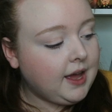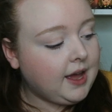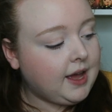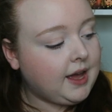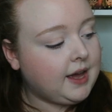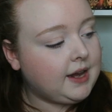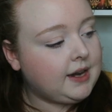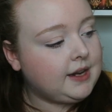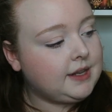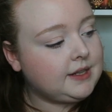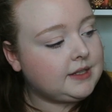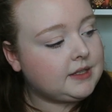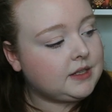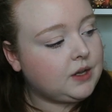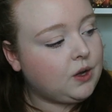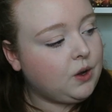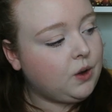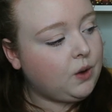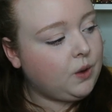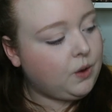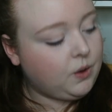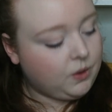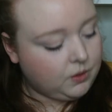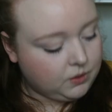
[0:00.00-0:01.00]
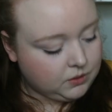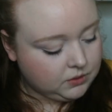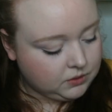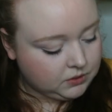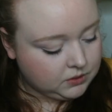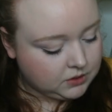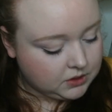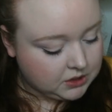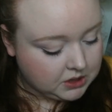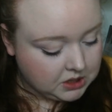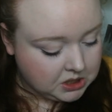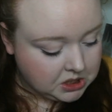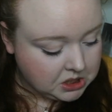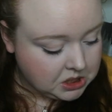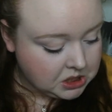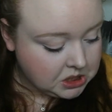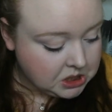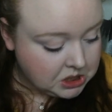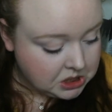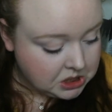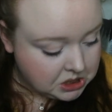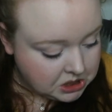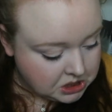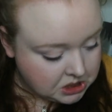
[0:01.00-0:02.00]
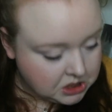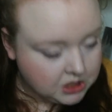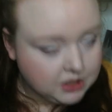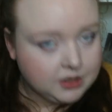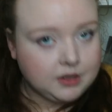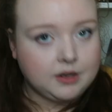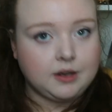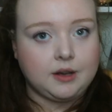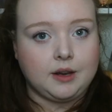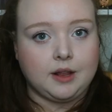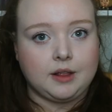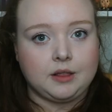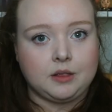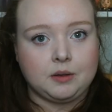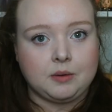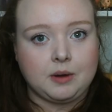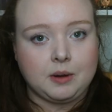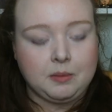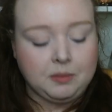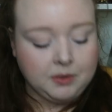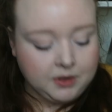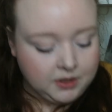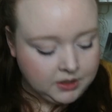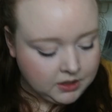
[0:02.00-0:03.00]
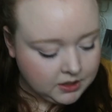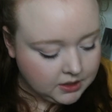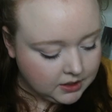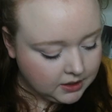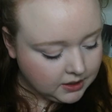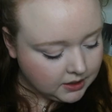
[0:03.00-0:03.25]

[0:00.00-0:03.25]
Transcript: and it's called, not the right one,